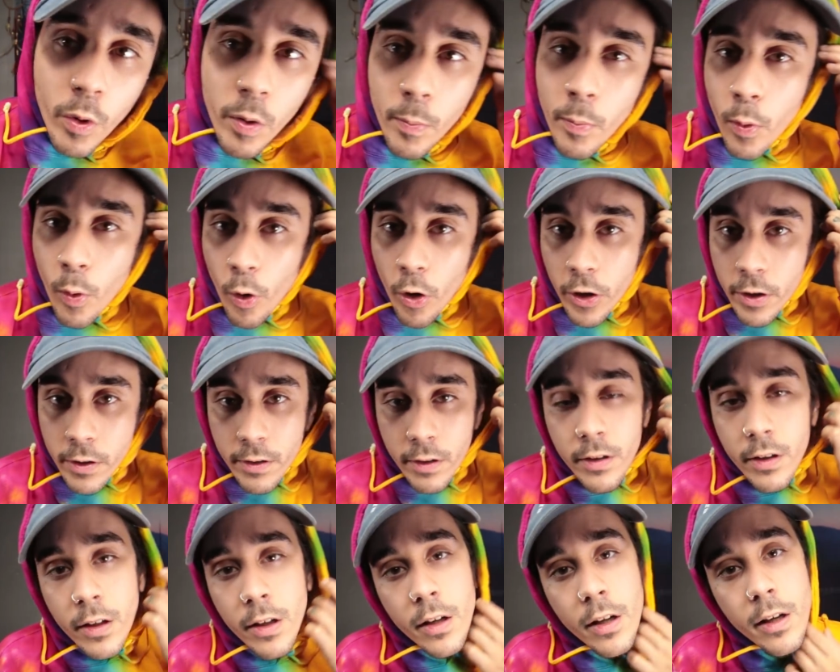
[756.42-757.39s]
we're born,
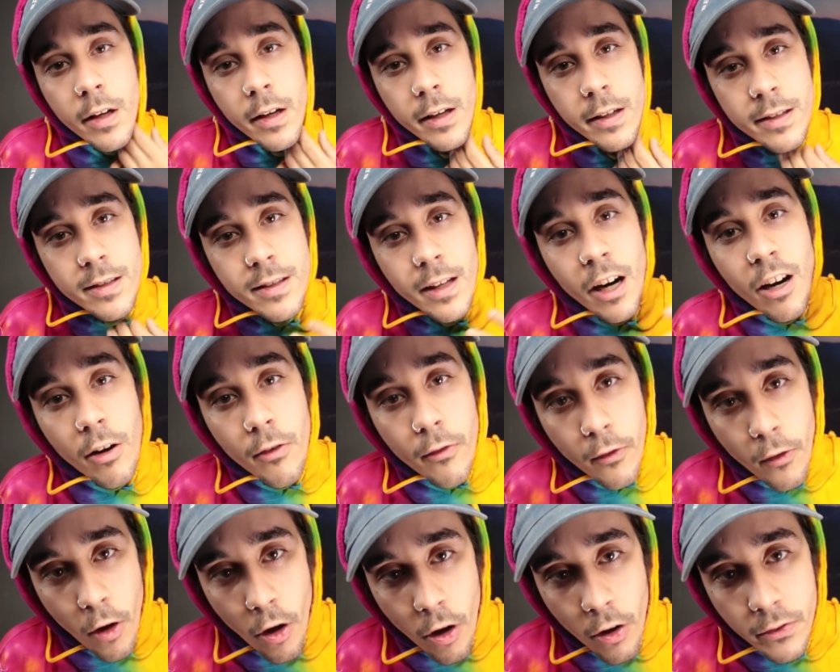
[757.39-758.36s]
and it's not our
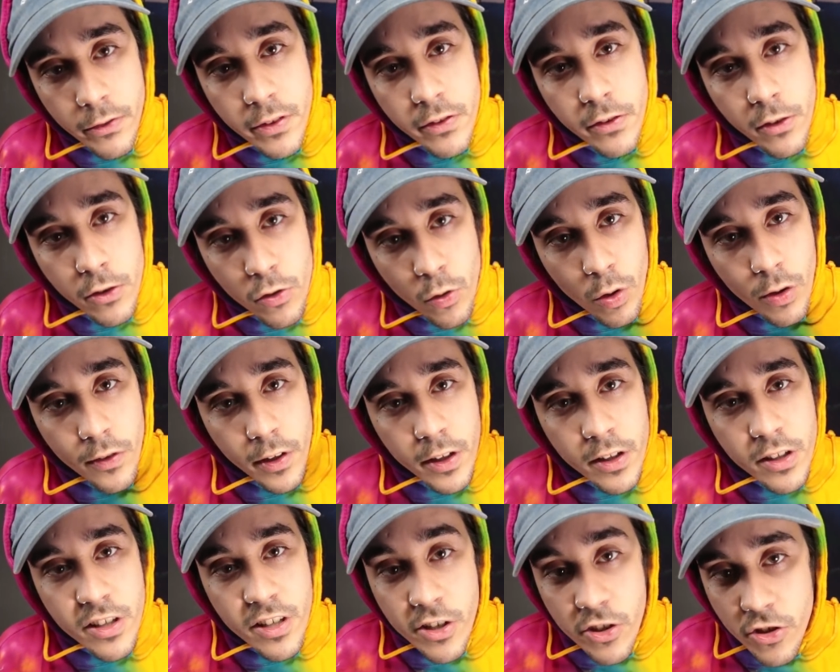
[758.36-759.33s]
fault the sort of
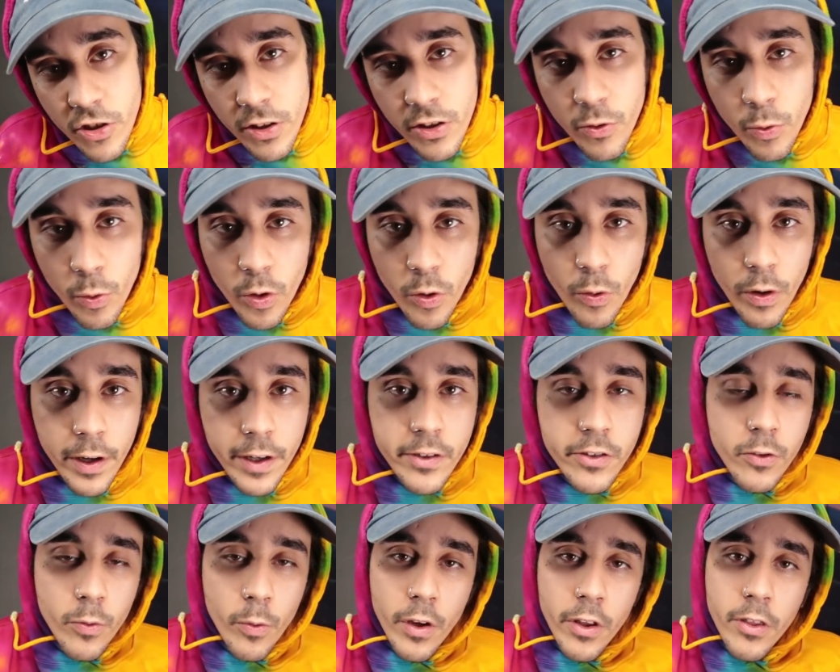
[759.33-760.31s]
conditions we're
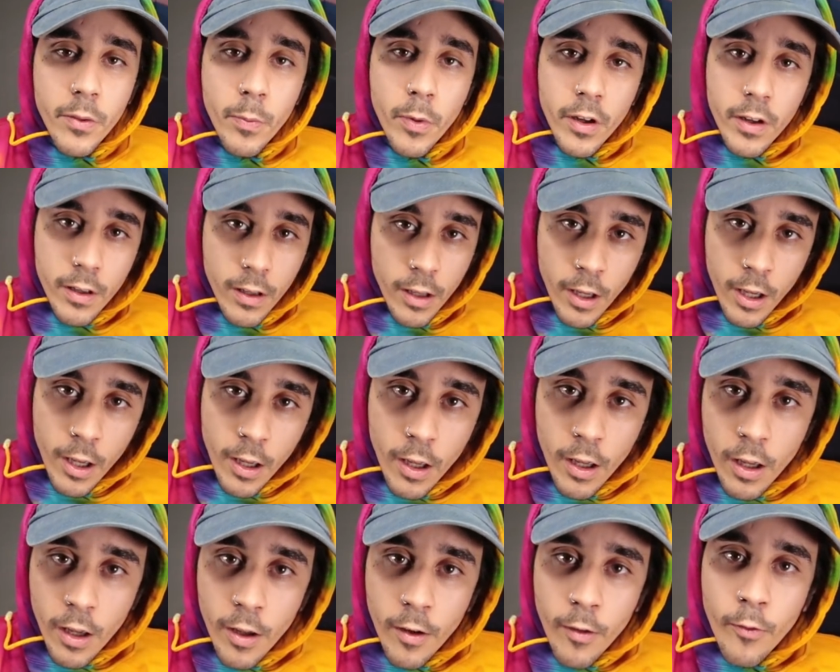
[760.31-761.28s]
raised with, but
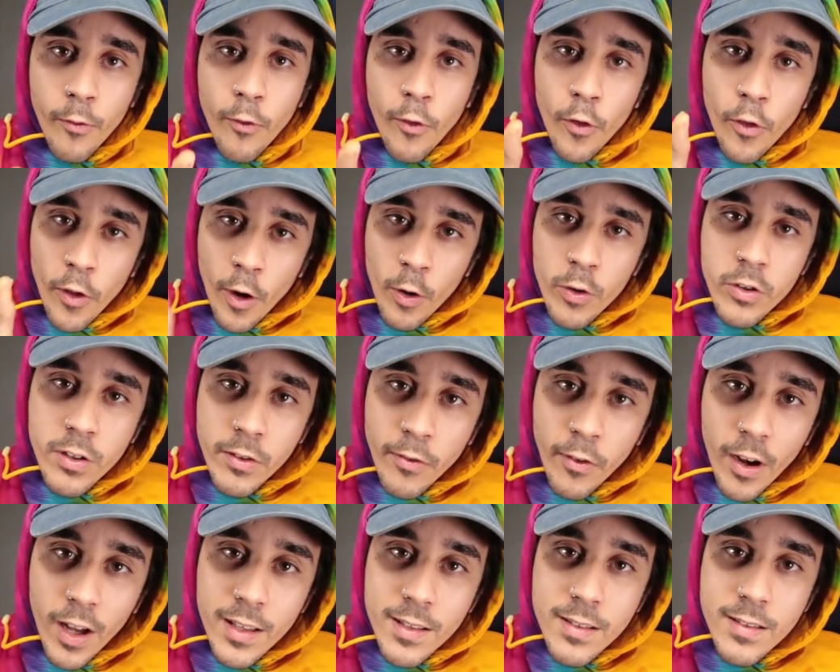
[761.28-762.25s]
for those
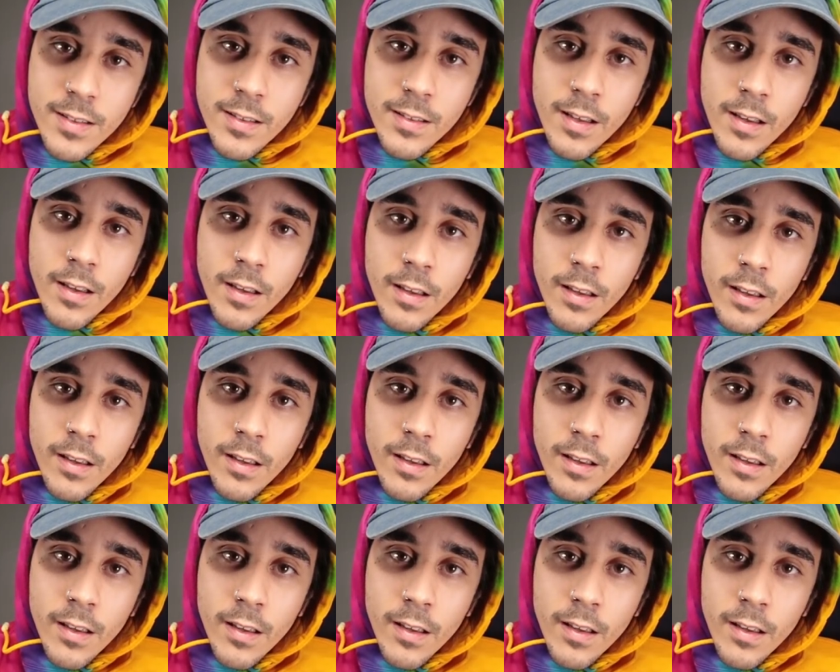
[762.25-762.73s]
of us